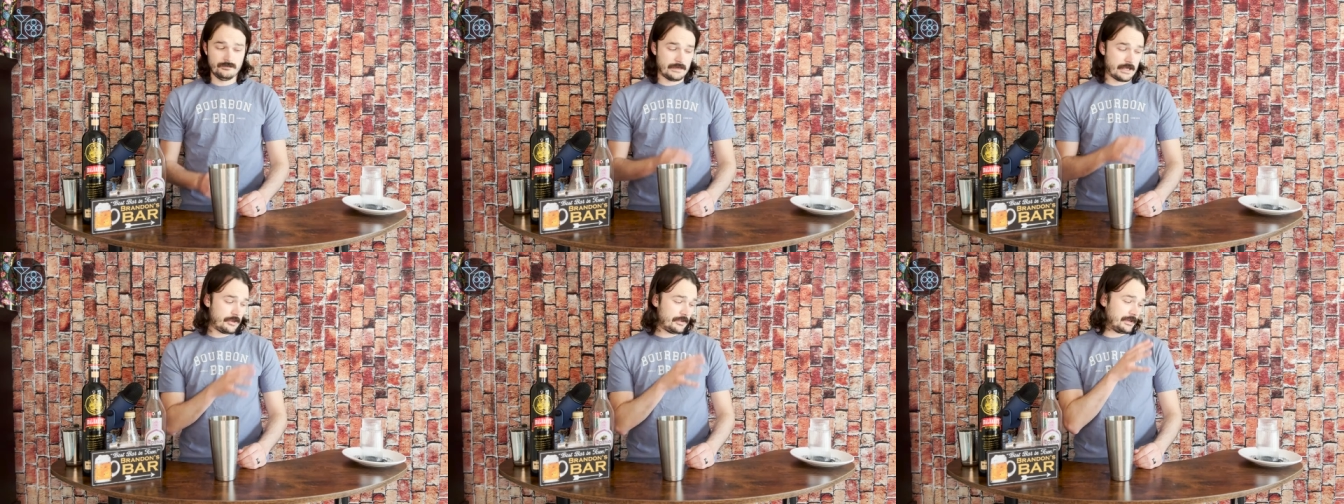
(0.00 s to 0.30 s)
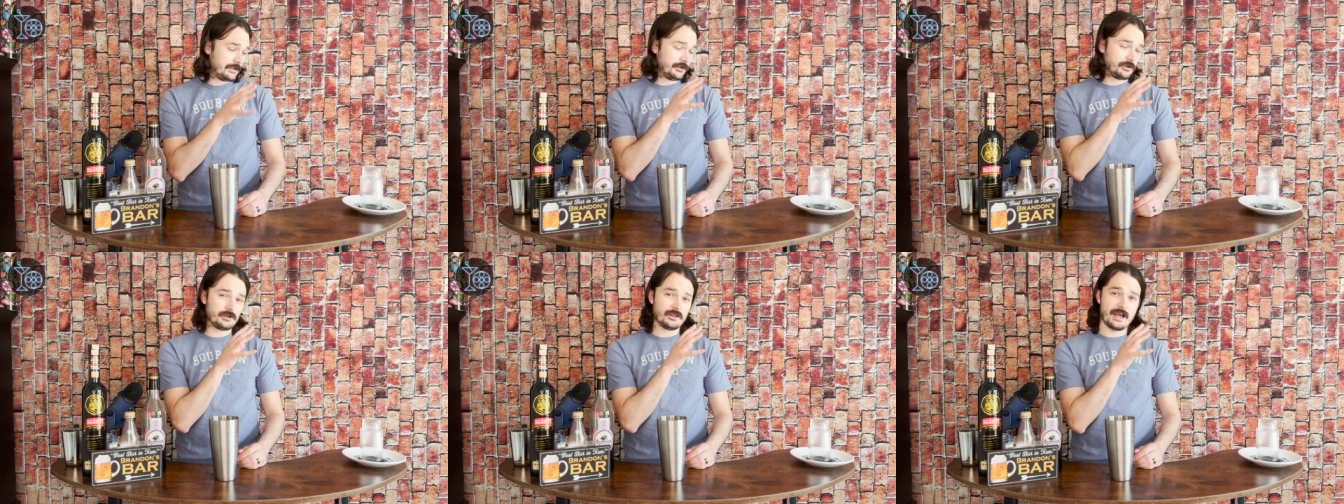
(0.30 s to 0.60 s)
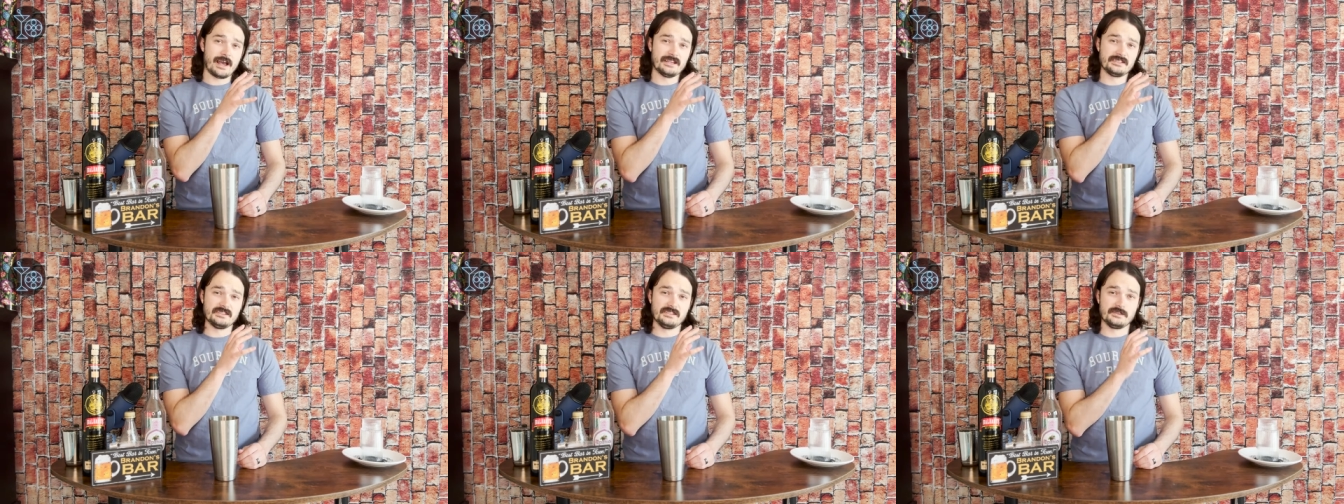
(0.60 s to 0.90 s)
Now that your
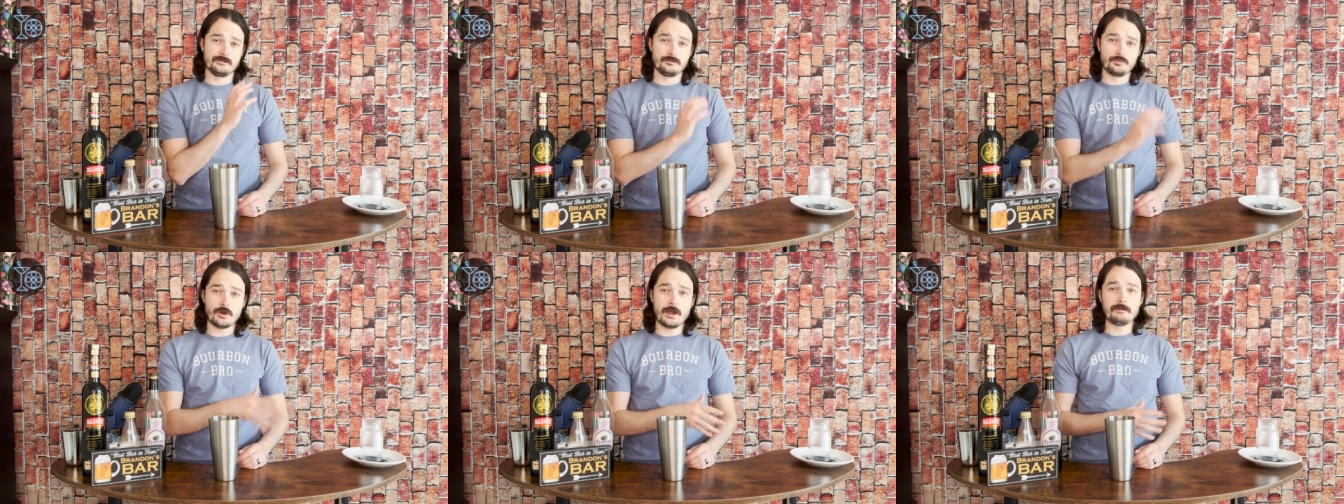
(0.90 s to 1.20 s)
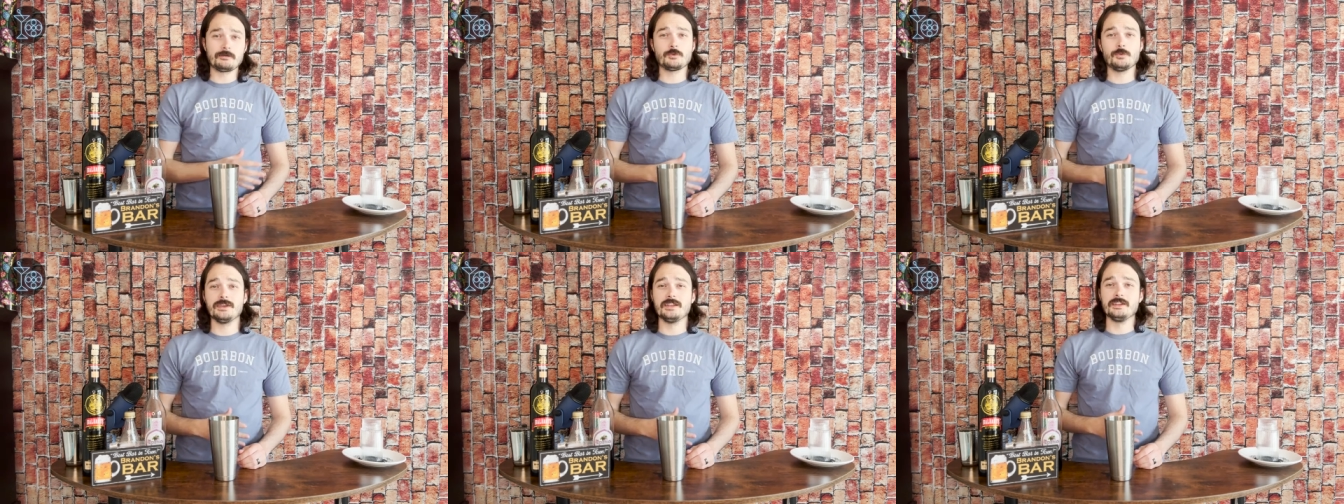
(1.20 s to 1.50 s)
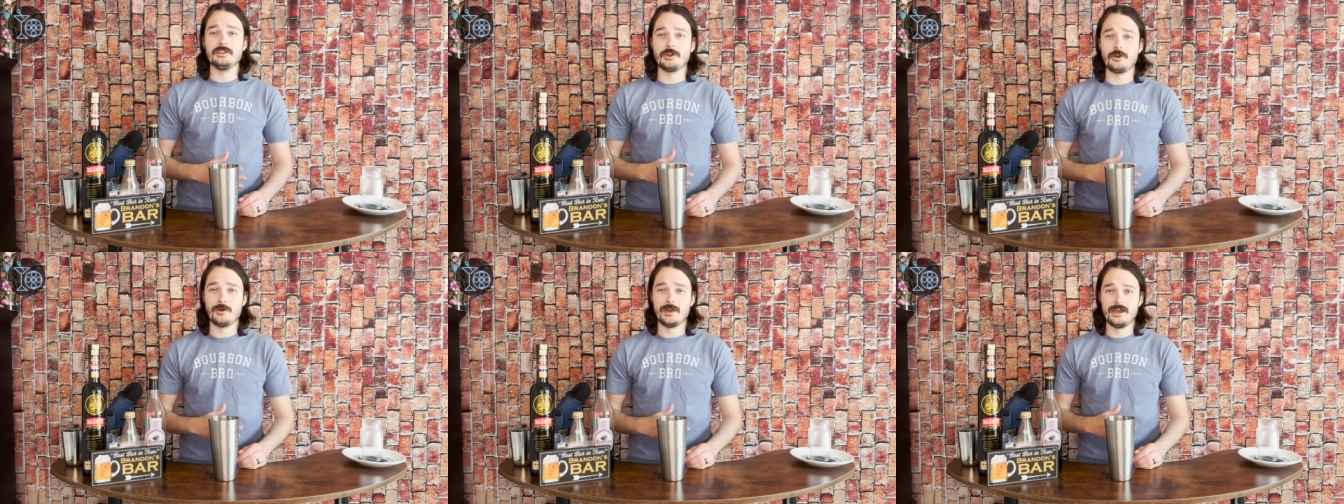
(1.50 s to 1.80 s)
glass is prepped, we
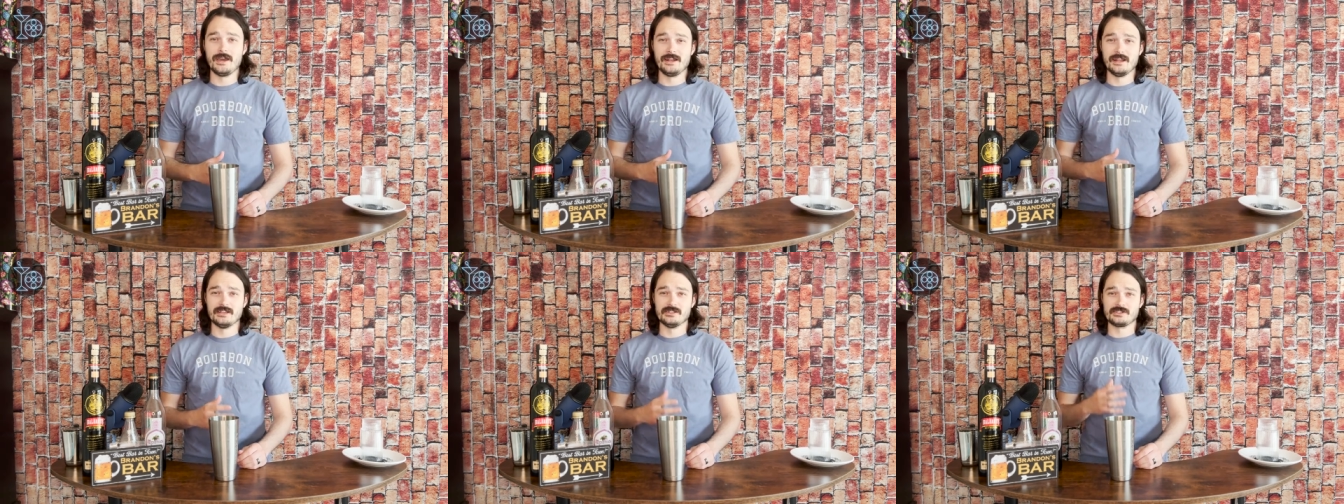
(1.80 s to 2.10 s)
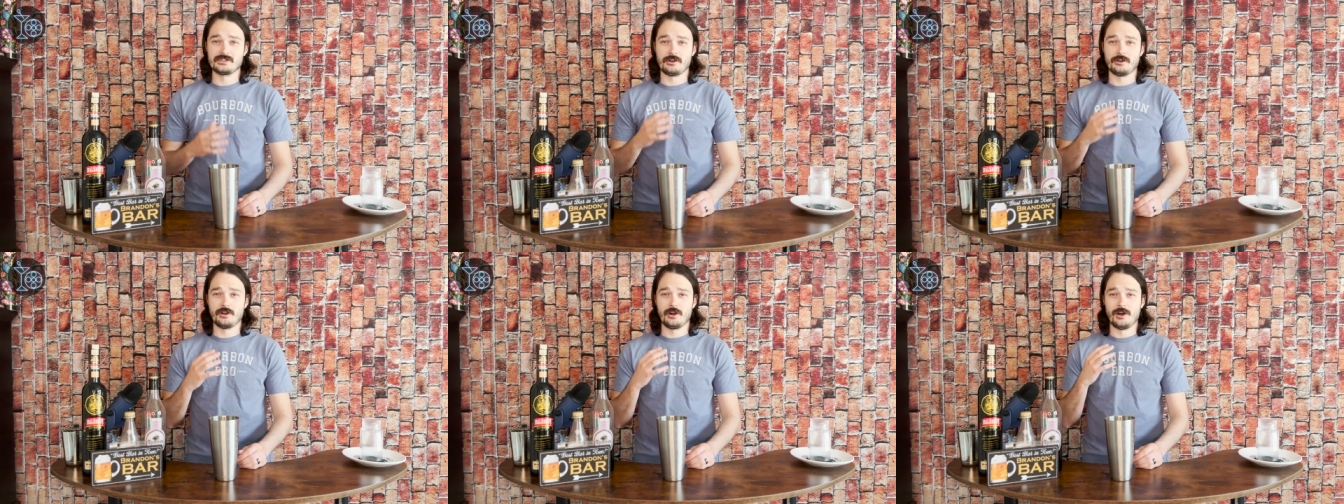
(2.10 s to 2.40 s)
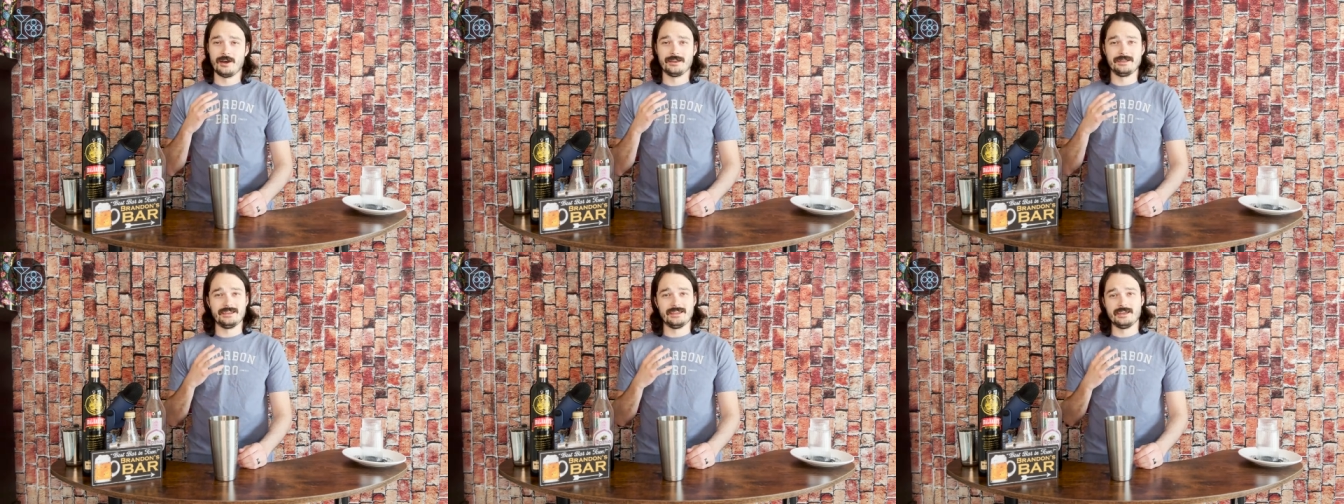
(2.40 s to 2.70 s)
can go ahead and start
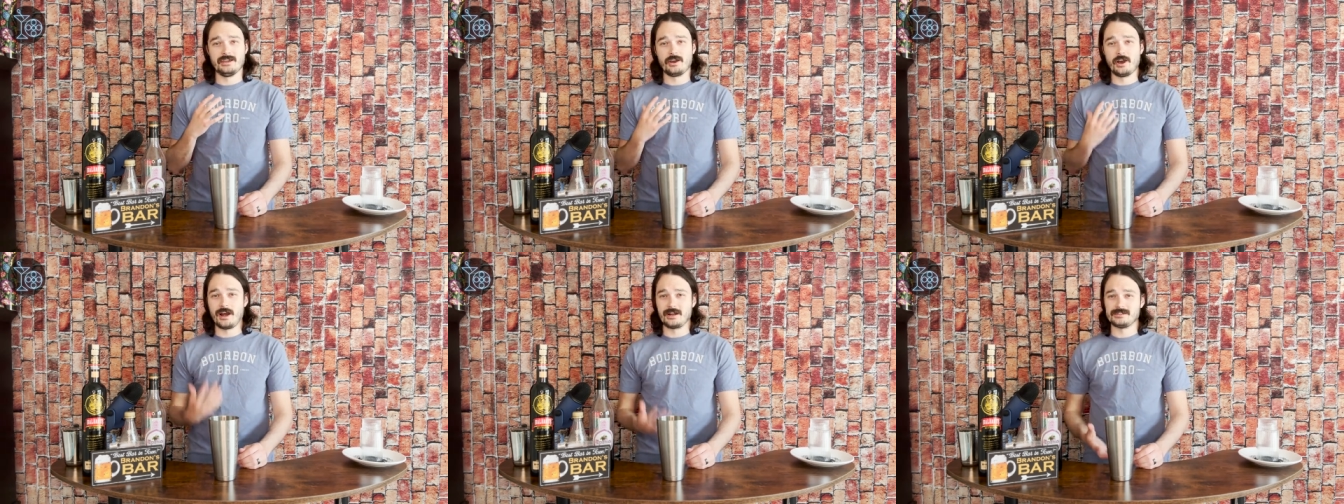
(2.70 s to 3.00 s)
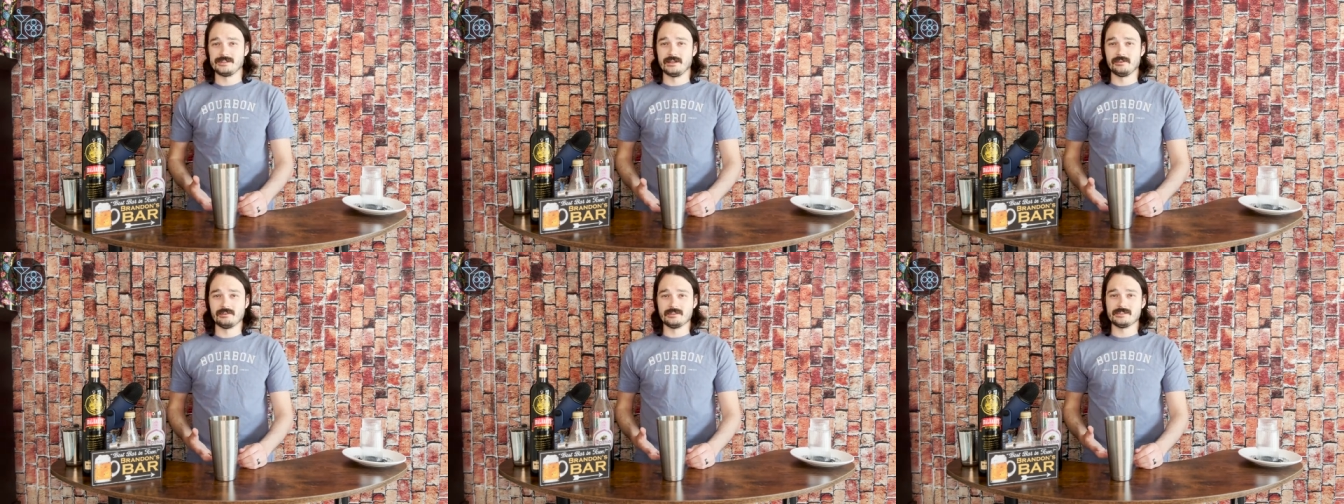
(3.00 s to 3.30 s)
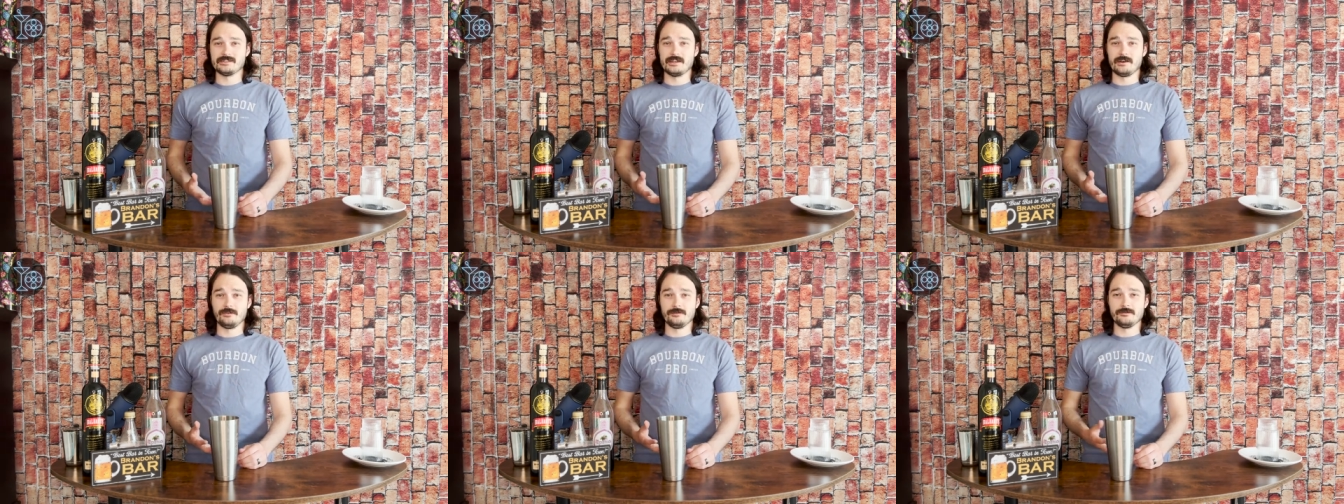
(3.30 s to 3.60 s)
on the cocktail
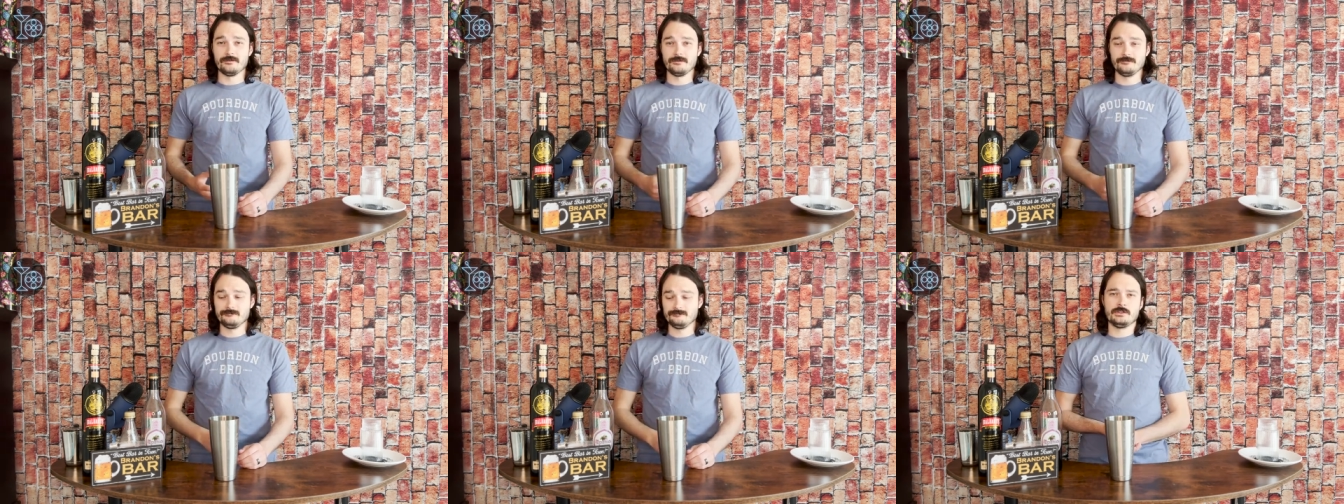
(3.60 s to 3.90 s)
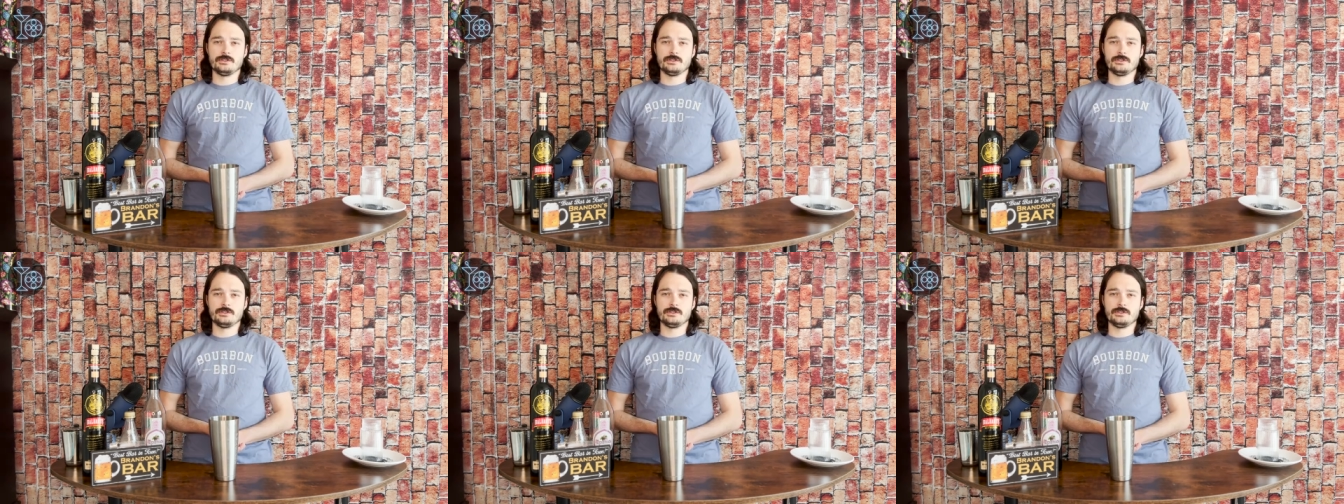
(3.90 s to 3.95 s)
itself.